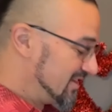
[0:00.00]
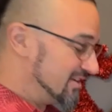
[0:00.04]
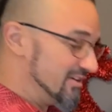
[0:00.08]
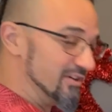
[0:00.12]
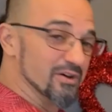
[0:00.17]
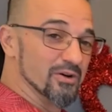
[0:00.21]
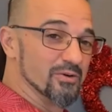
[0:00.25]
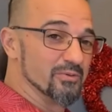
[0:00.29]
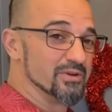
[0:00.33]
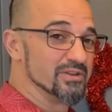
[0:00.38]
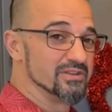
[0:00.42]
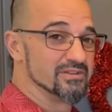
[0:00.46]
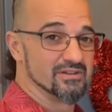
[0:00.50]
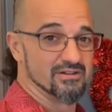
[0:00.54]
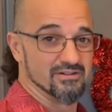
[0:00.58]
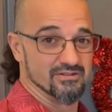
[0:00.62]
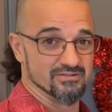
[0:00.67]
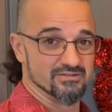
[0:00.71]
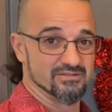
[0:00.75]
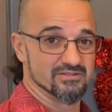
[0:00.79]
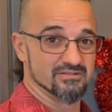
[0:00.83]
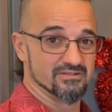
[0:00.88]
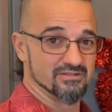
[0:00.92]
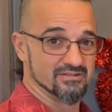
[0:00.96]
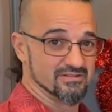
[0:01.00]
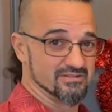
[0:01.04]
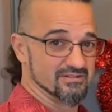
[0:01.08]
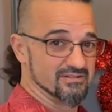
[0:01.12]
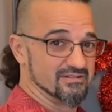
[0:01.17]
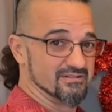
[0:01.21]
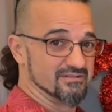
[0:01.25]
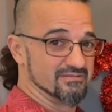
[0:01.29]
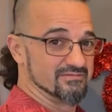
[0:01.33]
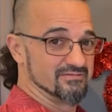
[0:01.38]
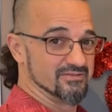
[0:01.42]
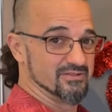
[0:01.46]
No, we don't. You
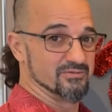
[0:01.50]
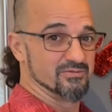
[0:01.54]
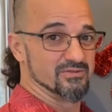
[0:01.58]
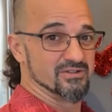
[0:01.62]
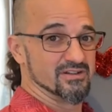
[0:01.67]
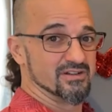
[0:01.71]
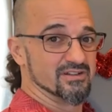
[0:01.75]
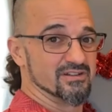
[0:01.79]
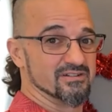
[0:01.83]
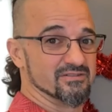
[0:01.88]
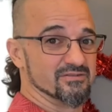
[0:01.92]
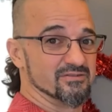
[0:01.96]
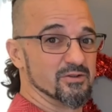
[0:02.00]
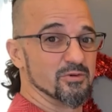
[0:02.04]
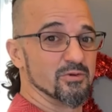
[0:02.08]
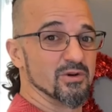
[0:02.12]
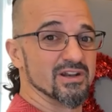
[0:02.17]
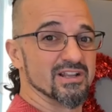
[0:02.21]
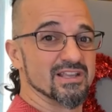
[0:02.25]
know, we wanna